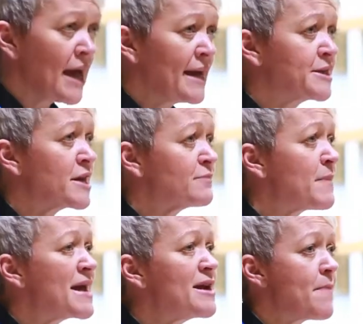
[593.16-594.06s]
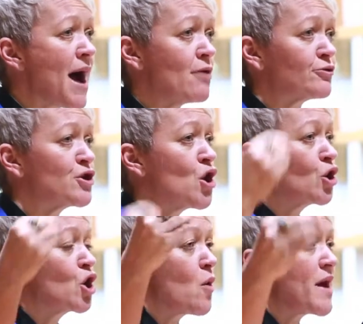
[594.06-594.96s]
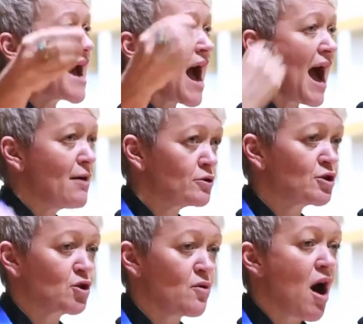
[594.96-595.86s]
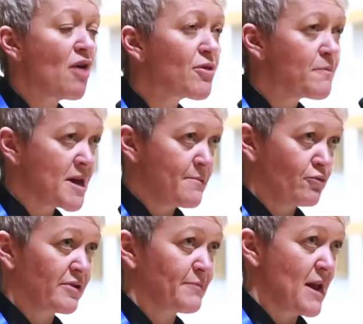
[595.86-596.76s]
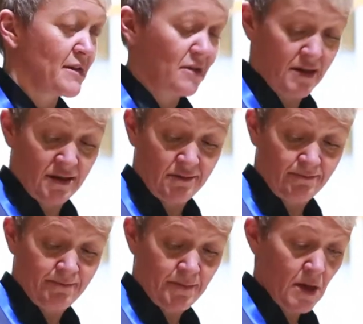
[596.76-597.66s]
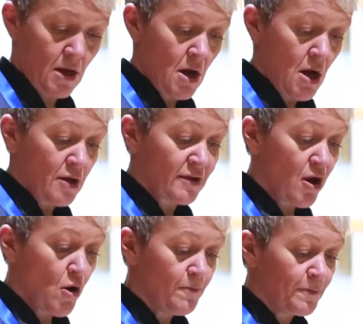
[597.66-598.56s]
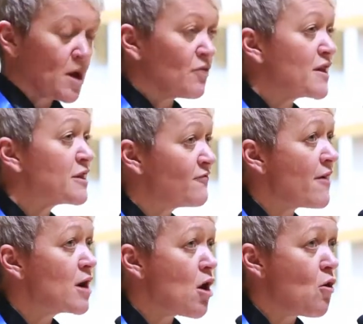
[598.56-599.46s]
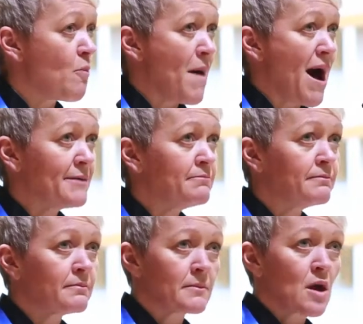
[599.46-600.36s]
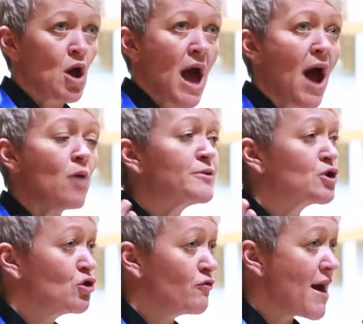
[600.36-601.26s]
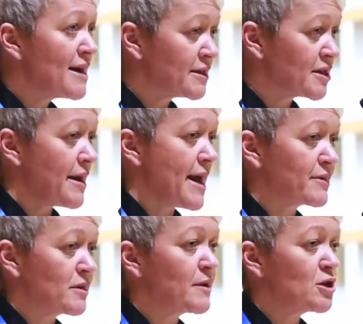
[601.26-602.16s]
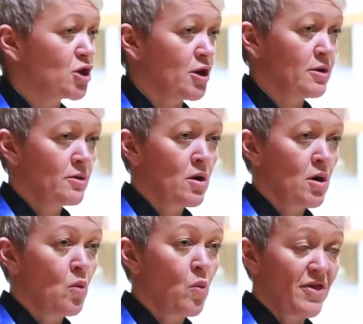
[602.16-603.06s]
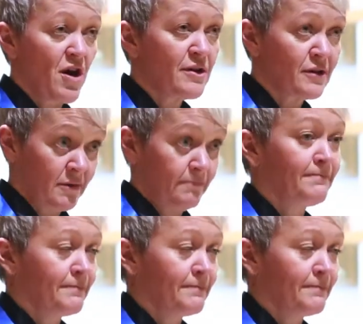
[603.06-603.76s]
It has been about going out to other people's places. So this very old man helped curate an exhibition with us